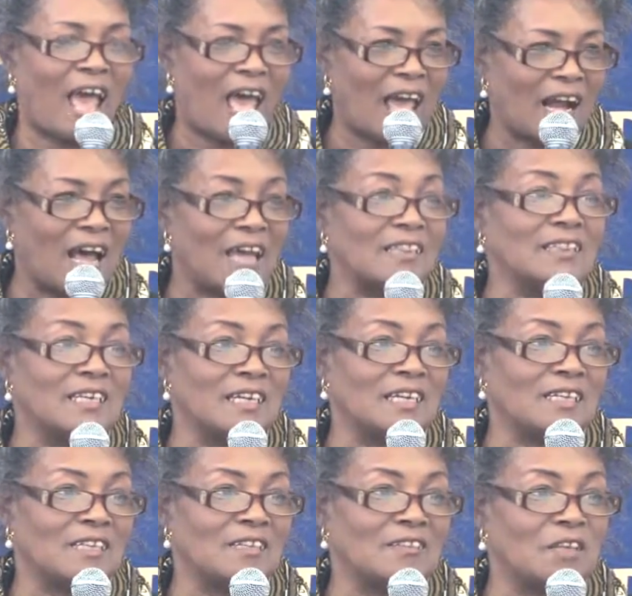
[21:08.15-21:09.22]
And I
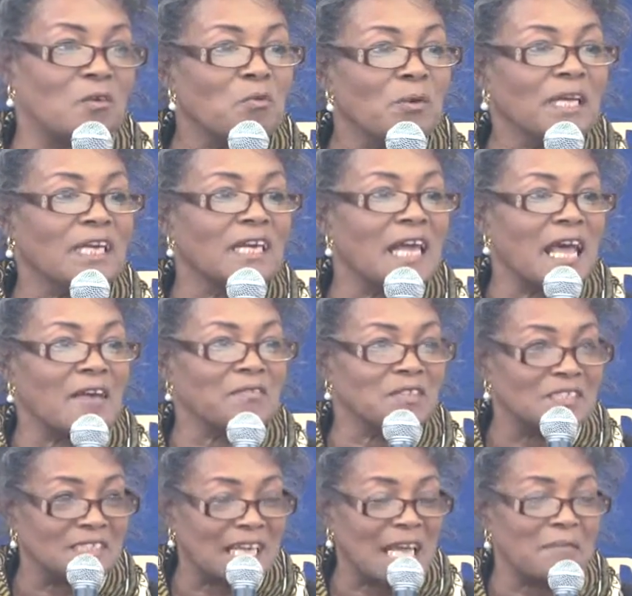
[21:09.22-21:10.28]
think that we can have
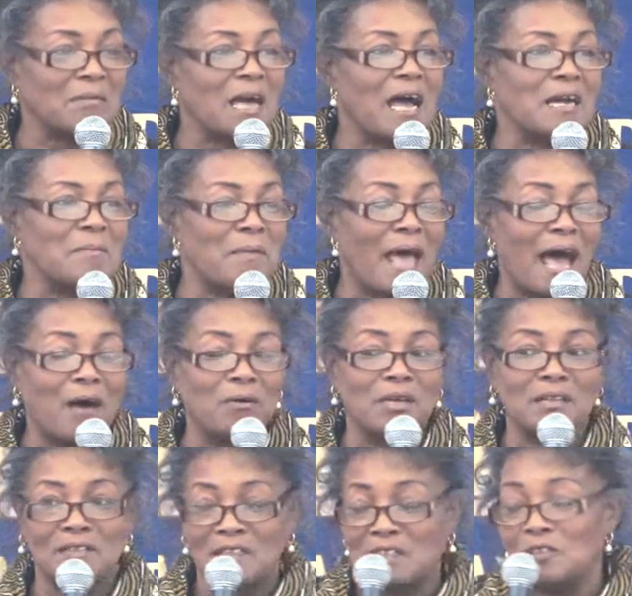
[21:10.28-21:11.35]
the same kind of power
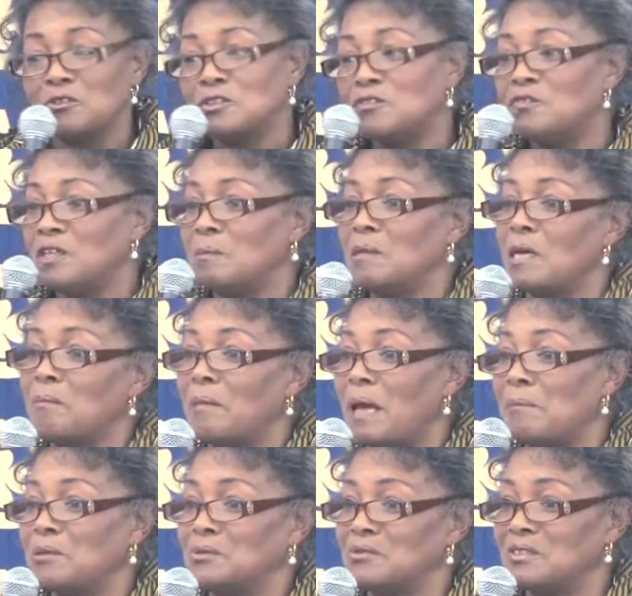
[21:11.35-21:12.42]
that those female
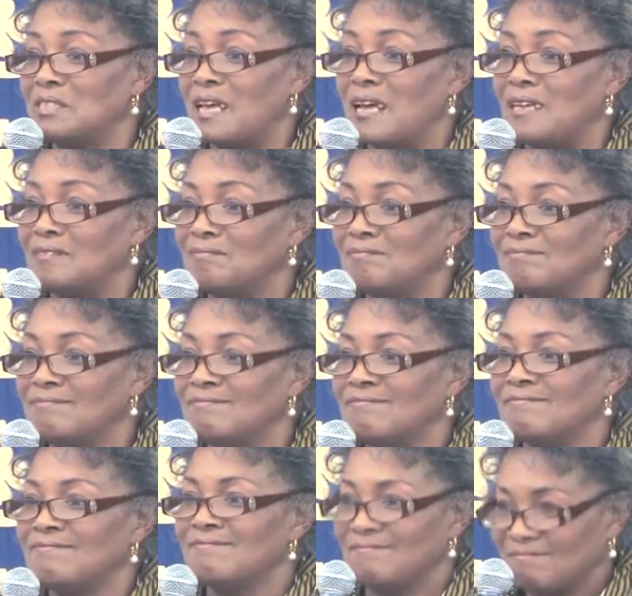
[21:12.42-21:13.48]
families had.
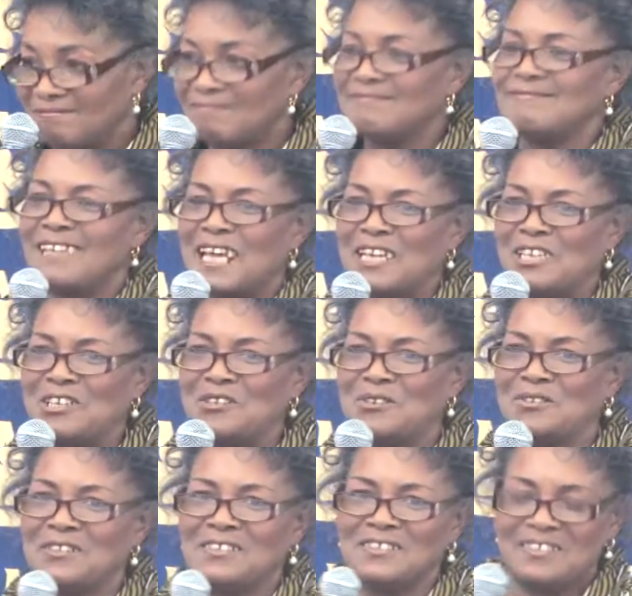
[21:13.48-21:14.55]

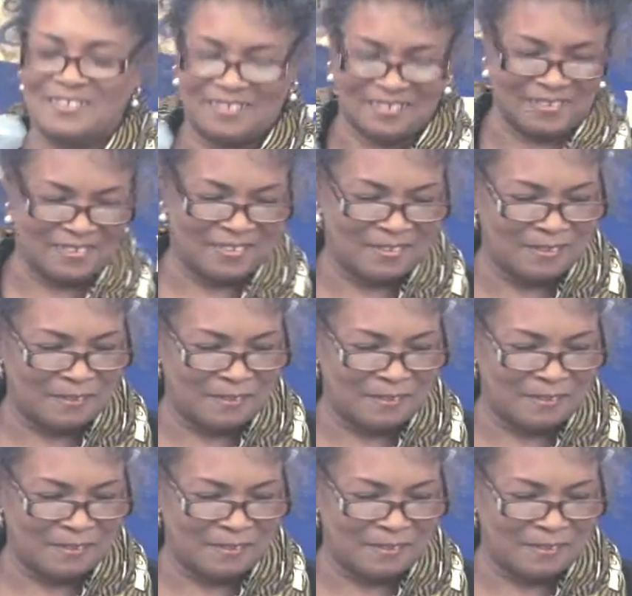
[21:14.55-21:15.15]
Thank you.